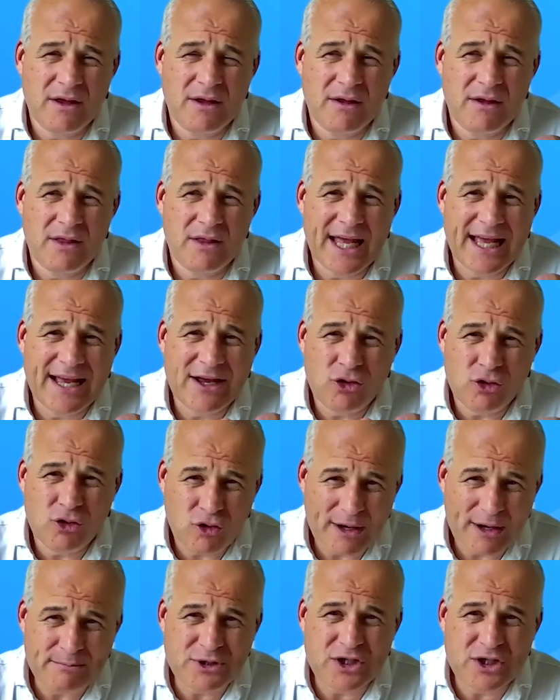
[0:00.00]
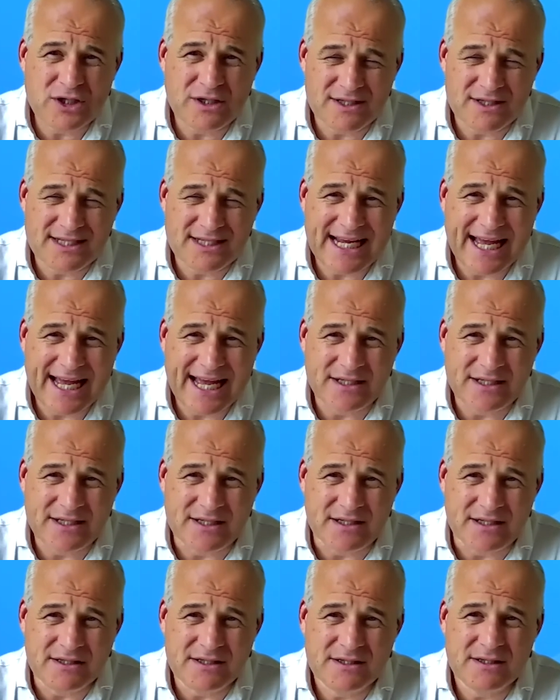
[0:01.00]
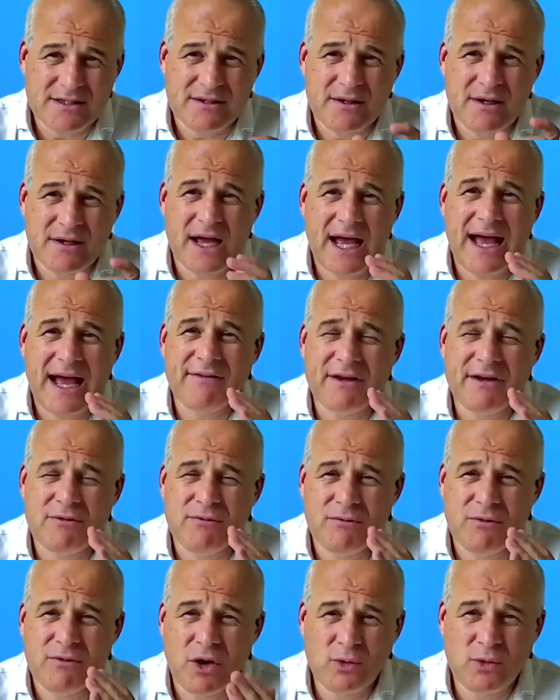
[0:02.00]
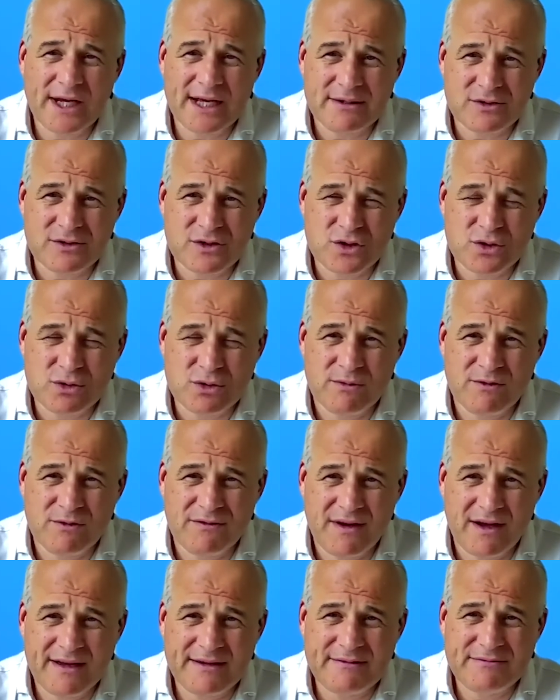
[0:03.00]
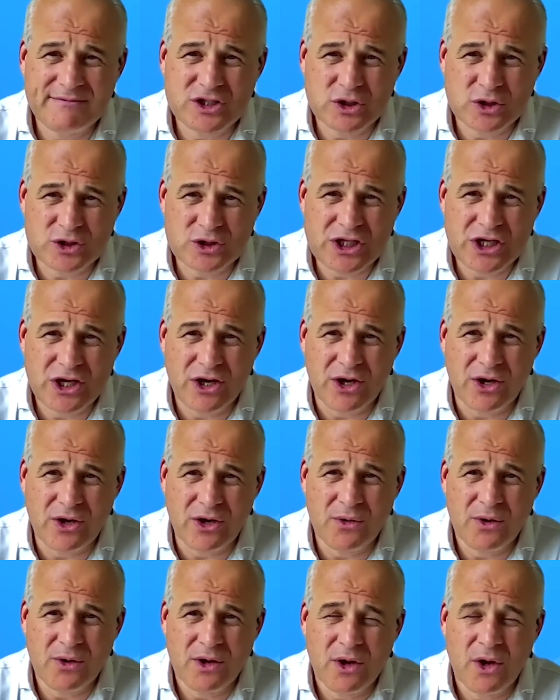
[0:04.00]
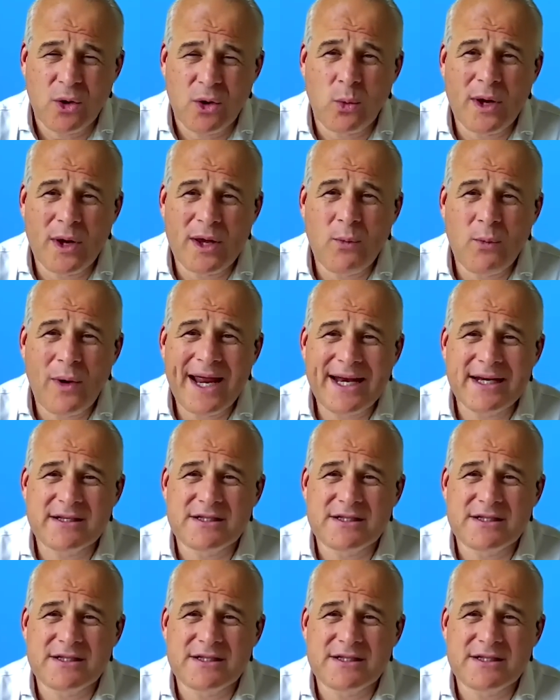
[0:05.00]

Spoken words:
encryption standard. Having rolled out Zoom 5.0, we went